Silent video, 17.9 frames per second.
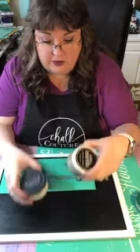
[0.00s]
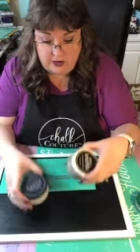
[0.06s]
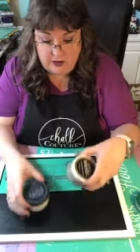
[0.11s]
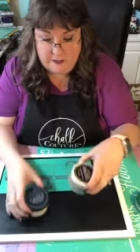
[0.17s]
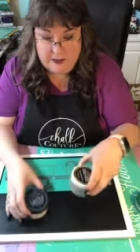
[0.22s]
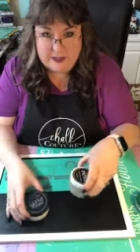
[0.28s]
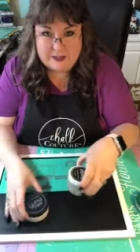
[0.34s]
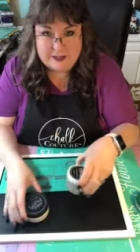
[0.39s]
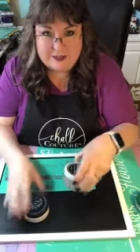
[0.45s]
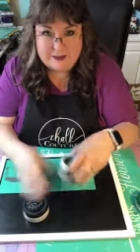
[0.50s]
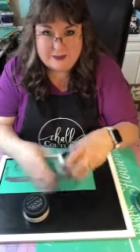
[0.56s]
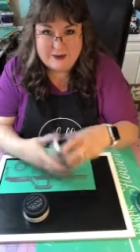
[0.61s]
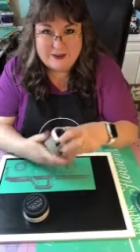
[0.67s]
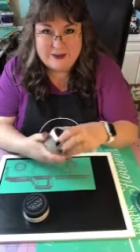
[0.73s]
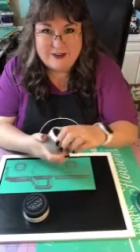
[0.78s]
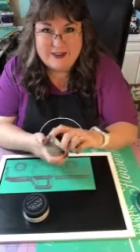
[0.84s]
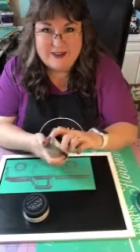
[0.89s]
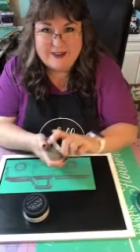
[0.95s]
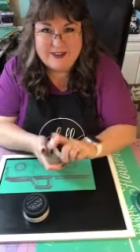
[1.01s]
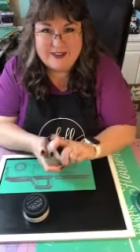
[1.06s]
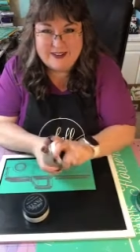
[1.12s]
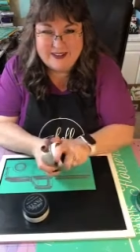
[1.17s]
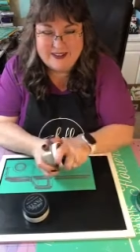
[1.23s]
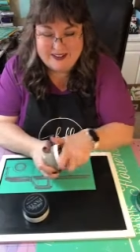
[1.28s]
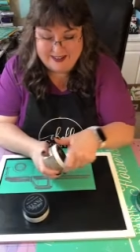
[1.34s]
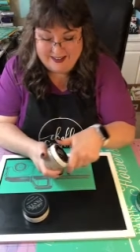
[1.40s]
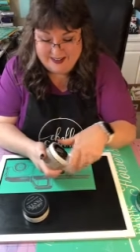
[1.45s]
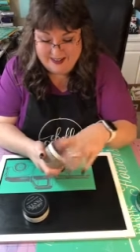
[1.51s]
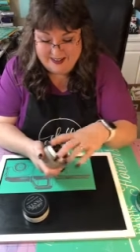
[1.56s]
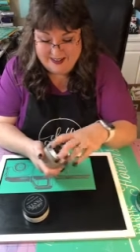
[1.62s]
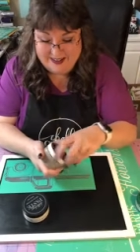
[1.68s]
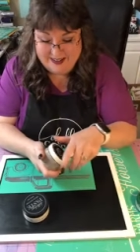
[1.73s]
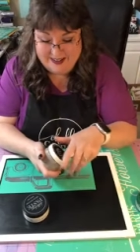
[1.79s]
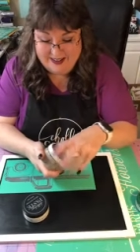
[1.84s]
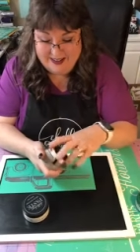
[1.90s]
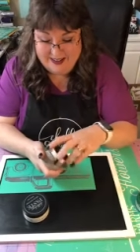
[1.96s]
comment sooner.
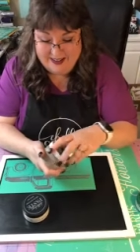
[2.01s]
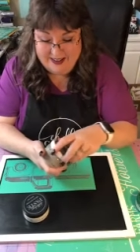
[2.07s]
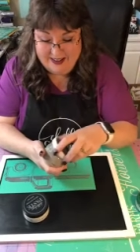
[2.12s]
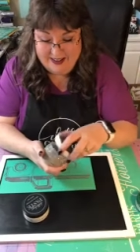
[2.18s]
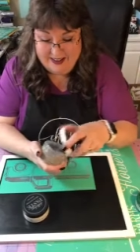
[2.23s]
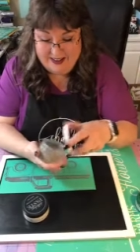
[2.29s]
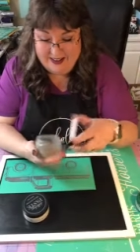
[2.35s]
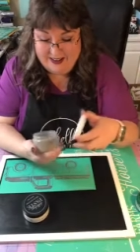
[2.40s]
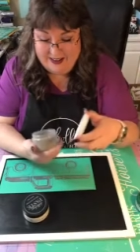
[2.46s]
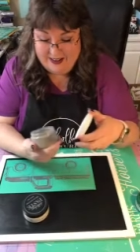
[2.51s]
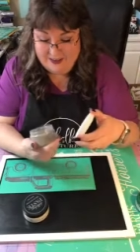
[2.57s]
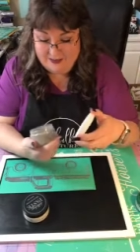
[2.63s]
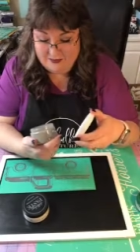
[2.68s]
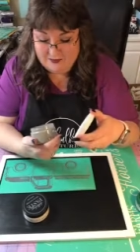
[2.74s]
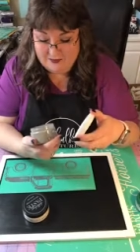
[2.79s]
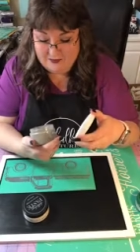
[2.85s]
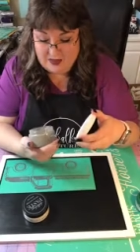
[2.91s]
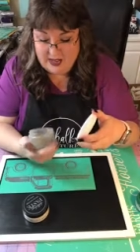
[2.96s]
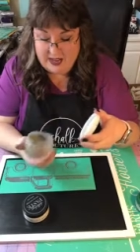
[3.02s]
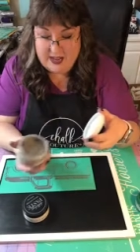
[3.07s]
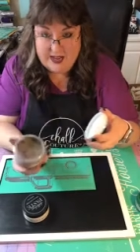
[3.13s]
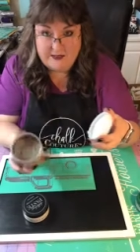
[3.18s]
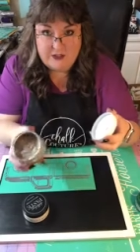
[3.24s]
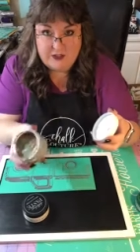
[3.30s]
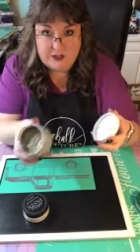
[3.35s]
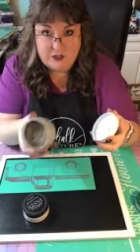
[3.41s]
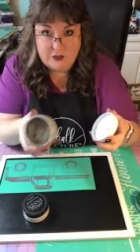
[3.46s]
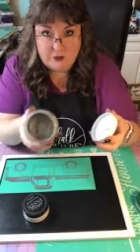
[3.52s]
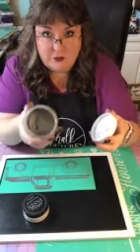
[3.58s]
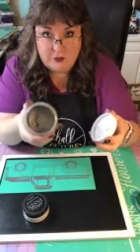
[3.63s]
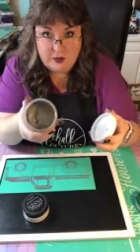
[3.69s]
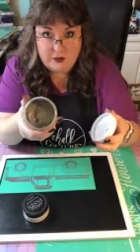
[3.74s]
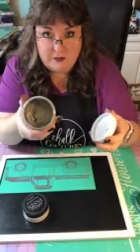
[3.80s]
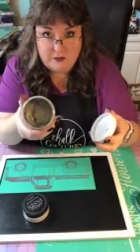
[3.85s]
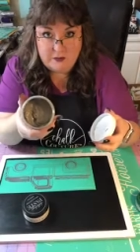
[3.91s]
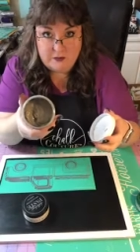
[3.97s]
Um, I have
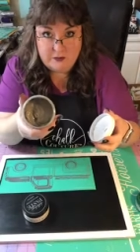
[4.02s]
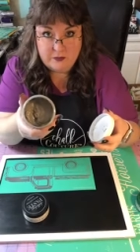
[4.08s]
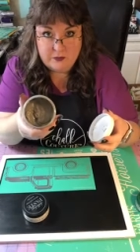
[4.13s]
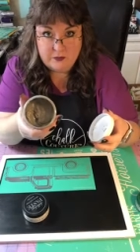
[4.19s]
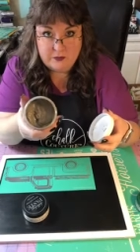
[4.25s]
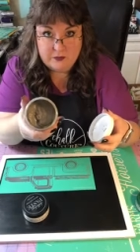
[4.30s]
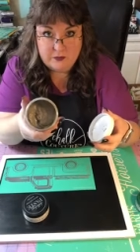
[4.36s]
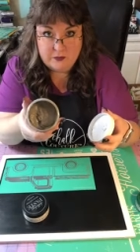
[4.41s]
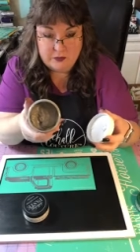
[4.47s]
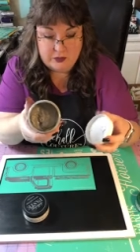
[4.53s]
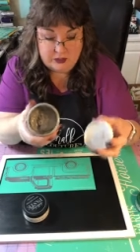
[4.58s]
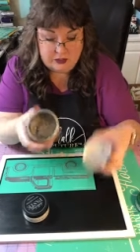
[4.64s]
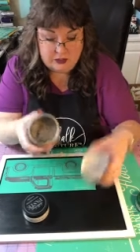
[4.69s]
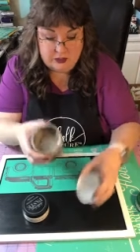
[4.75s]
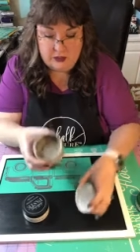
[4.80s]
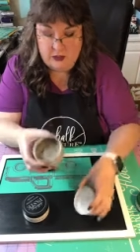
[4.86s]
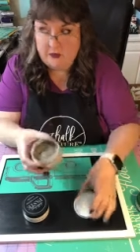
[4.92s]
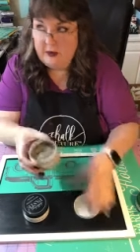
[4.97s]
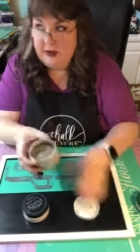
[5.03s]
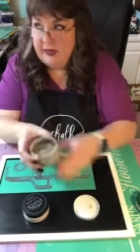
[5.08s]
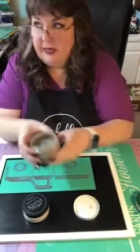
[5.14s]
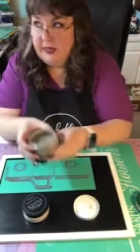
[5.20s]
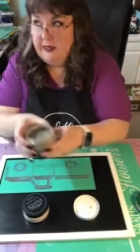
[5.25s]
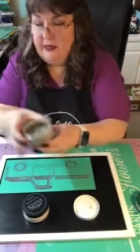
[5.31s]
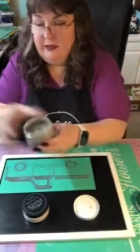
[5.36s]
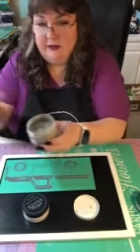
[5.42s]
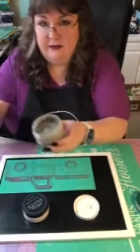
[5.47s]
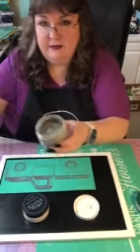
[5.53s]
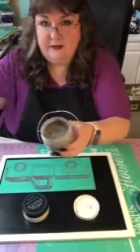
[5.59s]
Storm, which is a gray.